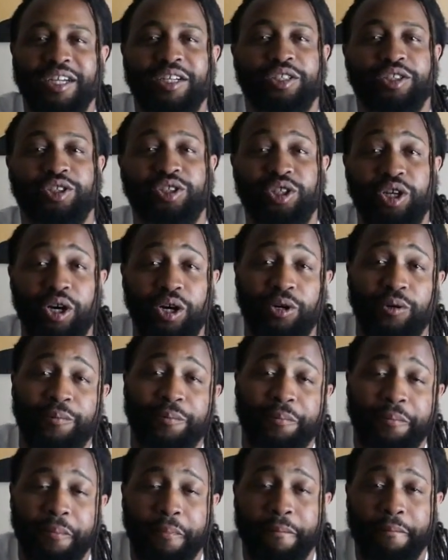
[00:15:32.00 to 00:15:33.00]

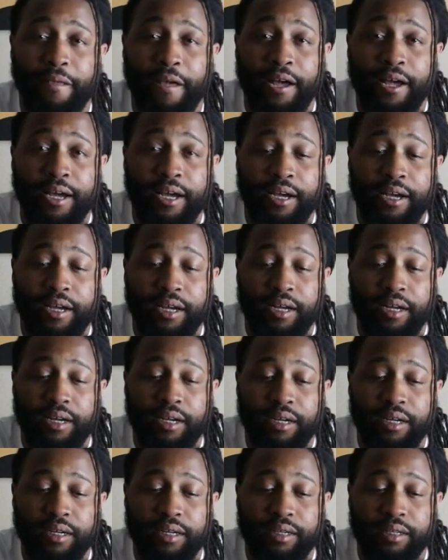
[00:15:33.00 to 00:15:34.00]
So
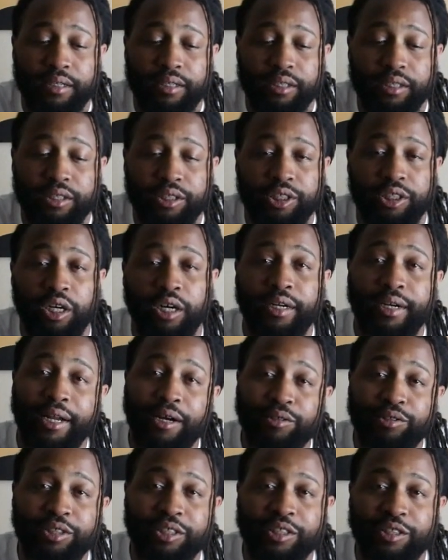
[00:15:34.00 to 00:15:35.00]
Sean
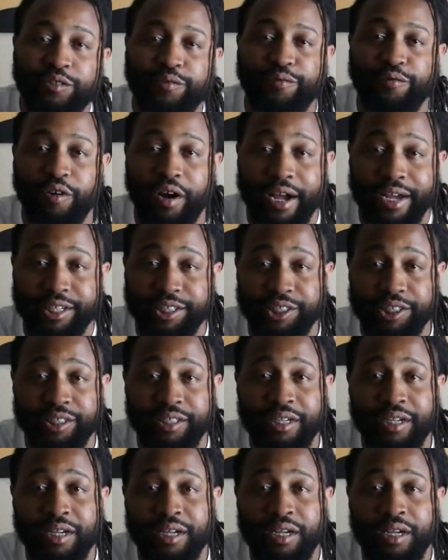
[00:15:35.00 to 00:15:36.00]
Nelson is Fresh,
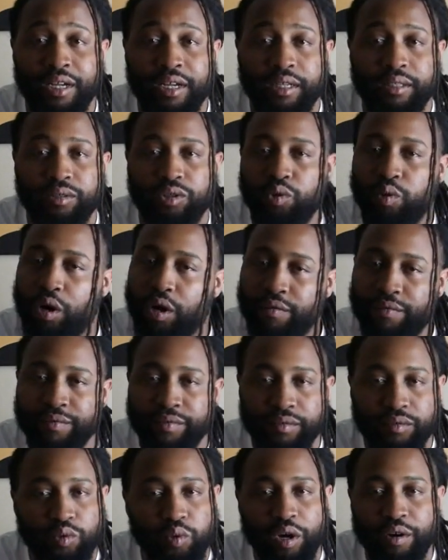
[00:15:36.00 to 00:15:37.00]

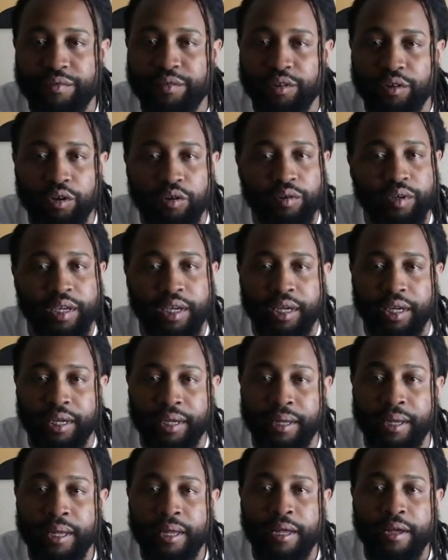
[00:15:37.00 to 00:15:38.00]
12-year-old
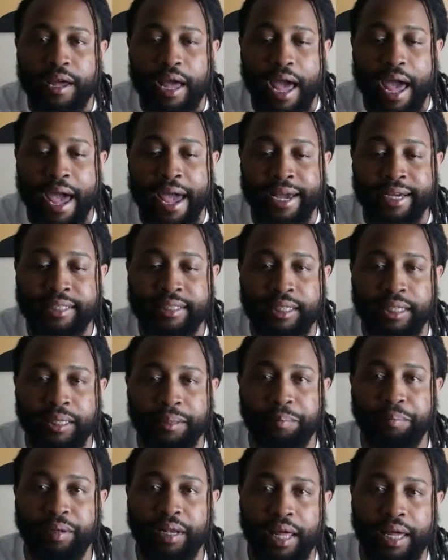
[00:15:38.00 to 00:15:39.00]
kid, actually
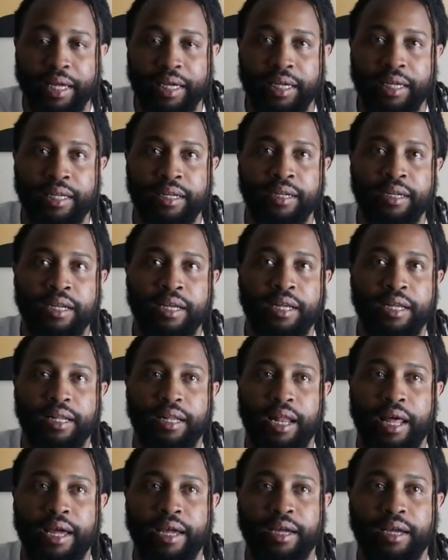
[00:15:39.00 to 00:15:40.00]
playing
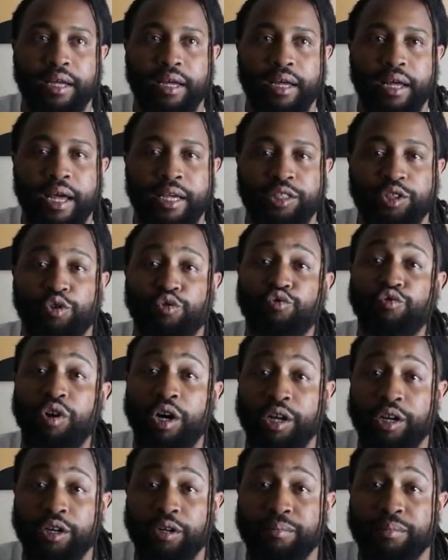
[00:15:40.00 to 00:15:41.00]
like as a
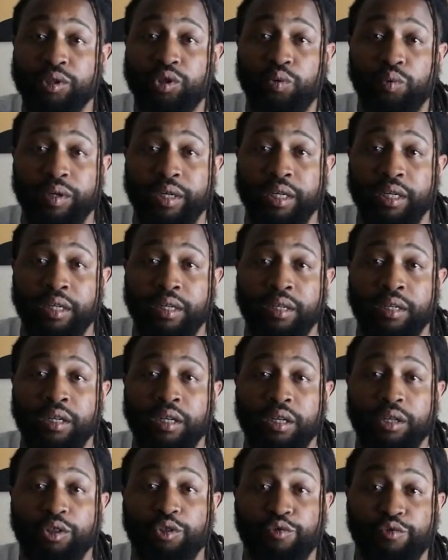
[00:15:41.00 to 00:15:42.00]
runner between
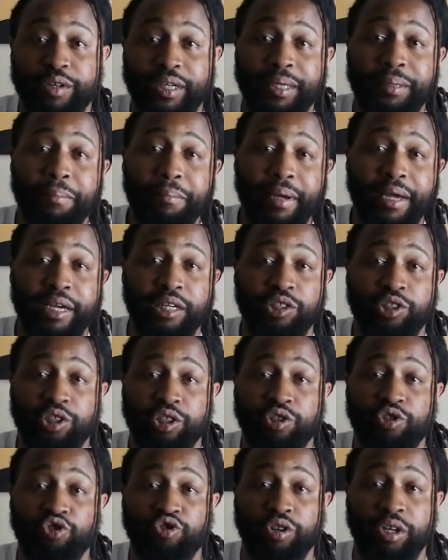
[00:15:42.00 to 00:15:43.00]
3
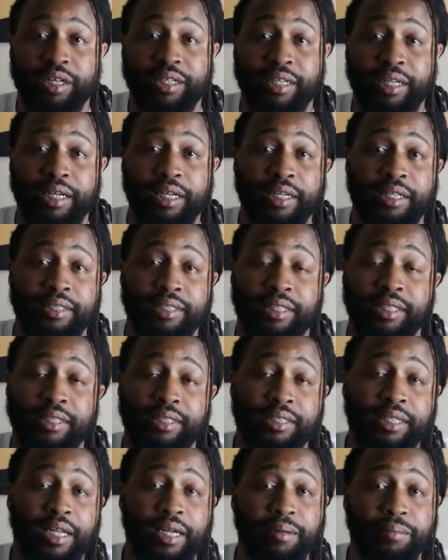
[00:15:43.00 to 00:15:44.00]
major drug dealers in
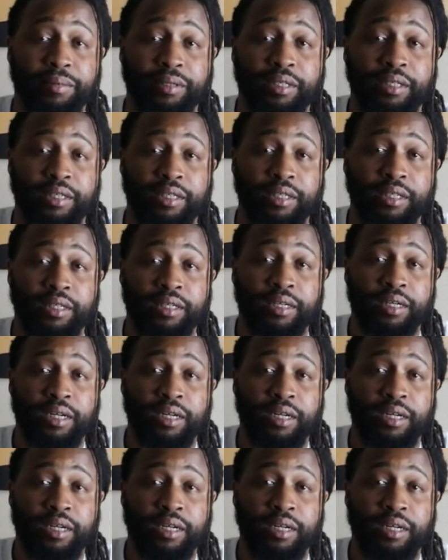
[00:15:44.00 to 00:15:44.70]
his neighborhood.